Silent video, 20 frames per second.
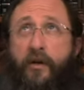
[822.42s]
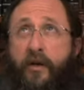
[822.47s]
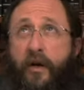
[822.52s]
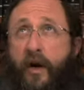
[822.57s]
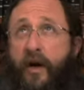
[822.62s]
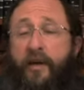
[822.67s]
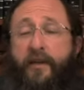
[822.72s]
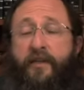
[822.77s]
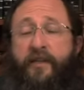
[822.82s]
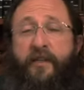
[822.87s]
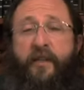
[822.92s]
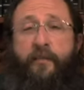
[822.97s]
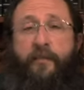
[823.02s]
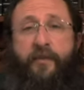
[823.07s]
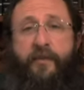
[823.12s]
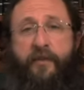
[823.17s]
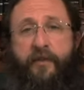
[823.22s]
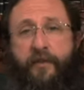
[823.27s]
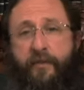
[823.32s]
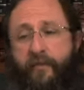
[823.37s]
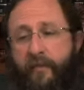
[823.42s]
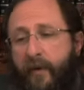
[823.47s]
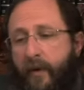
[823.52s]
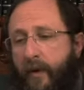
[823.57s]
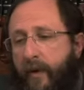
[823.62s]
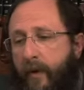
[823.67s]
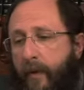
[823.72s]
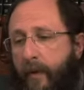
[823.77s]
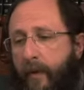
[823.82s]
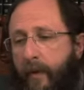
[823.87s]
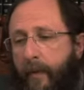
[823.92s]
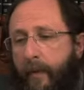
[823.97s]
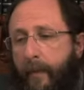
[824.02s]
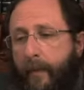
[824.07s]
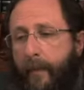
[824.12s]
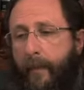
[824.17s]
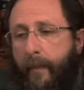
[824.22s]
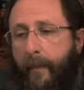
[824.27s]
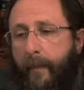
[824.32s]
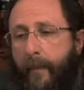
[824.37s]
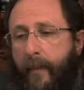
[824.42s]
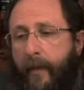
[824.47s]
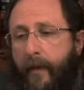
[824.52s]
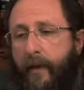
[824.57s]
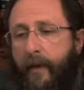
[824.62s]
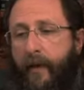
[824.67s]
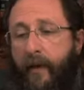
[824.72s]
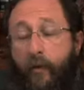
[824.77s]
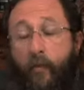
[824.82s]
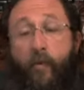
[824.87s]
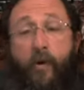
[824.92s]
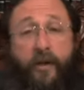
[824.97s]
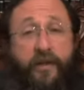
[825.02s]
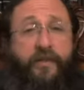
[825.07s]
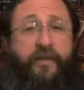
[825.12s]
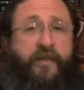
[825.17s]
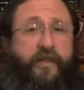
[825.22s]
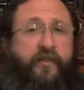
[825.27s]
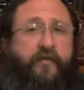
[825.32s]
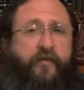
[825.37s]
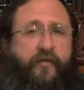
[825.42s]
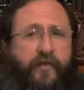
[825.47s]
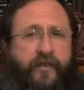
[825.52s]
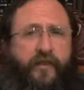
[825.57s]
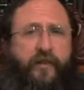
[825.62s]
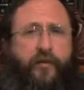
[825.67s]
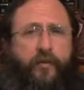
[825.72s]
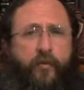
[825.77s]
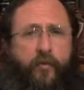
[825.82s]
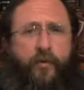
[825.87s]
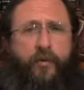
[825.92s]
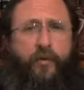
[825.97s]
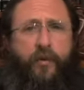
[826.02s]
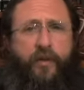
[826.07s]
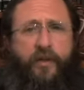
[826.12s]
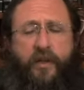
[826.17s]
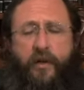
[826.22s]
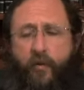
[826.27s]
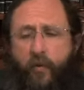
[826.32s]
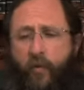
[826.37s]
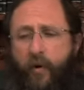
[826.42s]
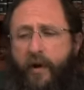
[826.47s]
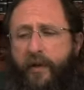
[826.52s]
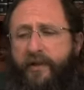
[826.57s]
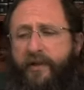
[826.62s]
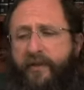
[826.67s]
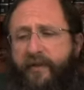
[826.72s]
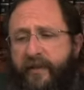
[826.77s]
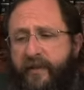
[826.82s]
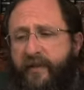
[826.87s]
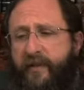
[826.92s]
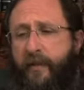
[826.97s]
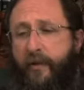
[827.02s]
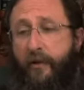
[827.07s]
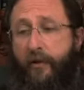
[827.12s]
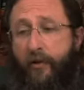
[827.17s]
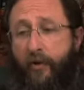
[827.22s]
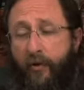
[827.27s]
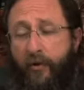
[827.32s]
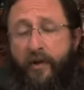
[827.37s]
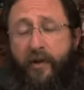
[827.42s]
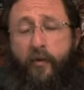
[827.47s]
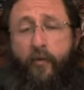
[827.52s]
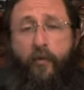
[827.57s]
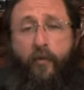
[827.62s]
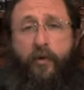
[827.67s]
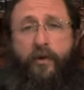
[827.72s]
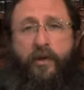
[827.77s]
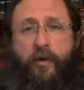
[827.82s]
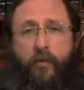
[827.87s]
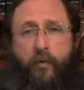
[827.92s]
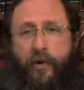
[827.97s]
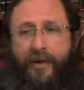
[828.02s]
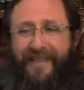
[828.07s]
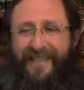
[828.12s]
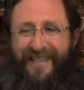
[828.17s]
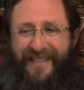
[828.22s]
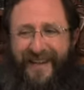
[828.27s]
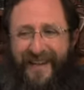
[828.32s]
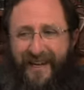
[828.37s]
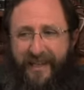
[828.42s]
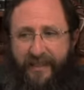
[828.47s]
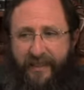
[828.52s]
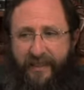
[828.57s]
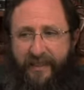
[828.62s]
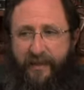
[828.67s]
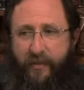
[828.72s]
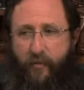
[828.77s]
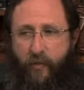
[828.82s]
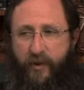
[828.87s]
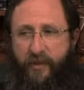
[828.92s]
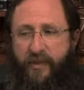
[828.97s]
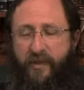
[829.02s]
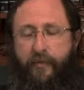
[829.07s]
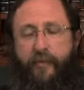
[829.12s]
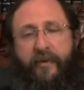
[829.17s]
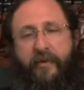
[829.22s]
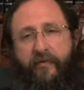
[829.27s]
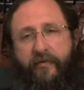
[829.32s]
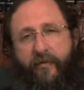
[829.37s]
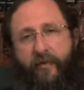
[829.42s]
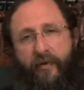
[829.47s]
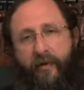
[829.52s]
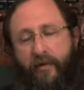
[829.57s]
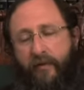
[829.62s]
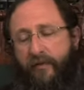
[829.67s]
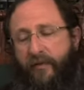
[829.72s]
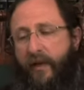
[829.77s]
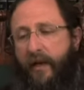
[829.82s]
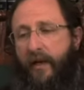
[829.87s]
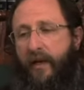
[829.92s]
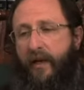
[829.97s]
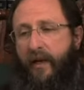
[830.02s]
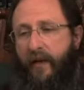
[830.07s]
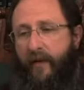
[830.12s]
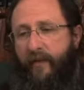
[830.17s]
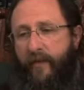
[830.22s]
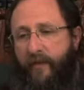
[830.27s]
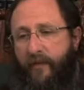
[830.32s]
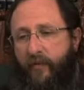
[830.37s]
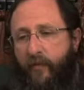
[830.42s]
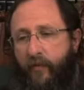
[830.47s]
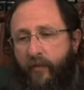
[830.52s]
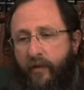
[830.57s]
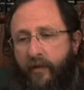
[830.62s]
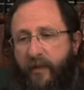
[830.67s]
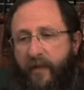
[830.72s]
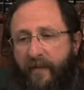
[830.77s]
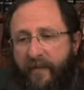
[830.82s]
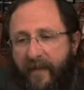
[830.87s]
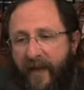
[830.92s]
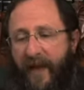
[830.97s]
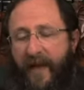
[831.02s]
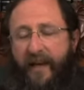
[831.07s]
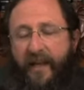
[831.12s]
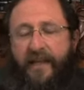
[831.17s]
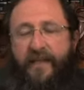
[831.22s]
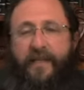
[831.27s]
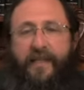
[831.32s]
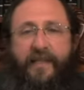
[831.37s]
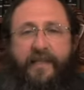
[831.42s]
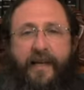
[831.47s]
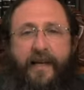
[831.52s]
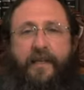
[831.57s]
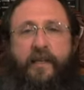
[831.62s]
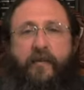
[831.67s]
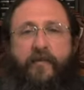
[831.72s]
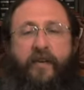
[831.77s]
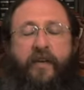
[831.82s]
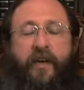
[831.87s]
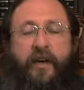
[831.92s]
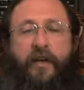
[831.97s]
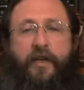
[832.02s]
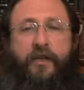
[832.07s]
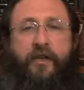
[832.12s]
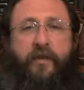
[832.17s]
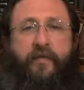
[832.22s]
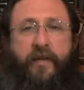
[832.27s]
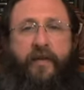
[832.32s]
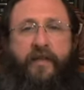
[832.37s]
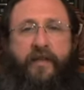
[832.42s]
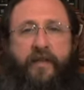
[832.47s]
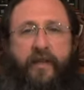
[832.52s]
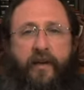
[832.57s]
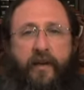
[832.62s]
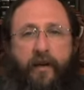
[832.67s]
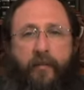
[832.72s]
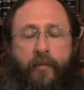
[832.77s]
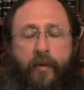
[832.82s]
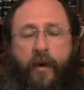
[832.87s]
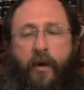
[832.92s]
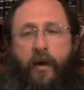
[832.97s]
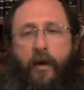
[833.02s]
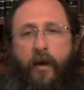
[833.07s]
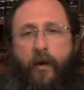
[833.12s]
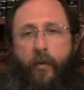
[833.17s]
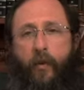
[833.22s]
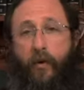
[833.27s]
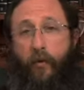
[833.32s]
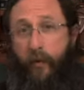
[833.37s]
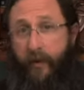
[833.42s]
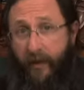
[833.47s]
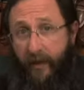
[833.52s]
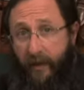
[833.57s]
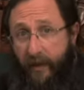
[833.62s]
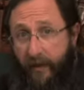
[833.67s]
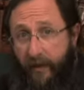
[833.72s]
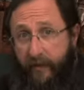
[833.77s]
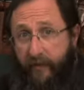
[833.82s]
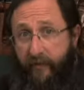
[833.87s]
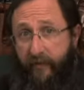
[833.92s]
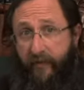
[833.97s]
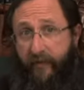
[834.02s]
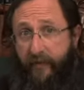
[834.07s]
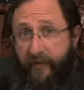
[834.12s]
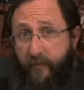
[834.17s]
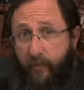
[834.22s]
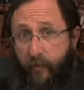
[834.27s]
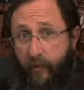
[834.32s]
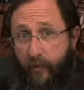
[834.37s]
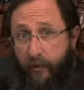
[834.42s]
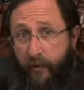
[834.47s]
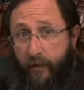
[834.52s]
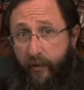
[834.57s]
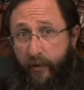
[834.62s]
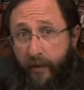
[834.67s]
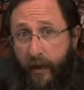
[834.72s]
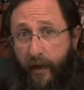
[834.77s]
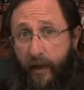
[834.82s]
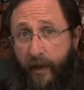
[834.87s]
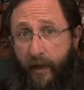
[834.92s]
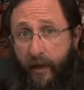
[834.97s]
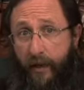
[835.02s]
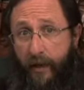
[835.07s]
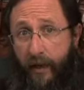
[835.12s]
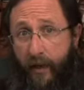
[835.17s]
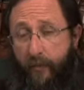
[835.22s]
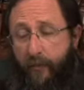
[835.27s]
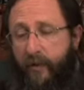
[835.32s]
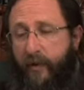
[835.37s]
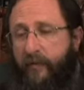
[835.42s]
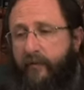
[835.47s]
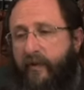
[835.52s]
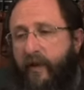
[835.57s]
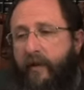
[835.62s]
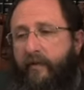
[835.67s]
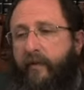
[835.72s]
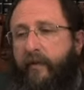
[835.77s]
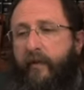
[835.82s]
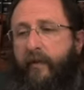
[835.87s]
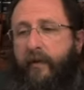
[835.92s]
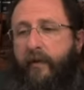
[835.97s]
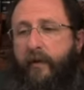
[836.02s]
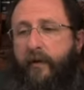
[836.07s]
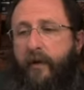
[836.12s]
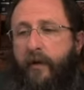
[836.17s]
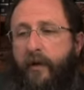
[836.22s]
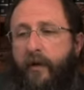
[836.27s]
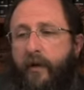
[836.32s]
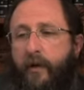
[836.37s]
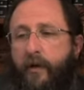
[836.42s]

concepts, he wants this physical world. He wants this lowly world. He wants us. He wants to be involved in this world, and that is the sanctification of his name. When we can live in this world and uplift everything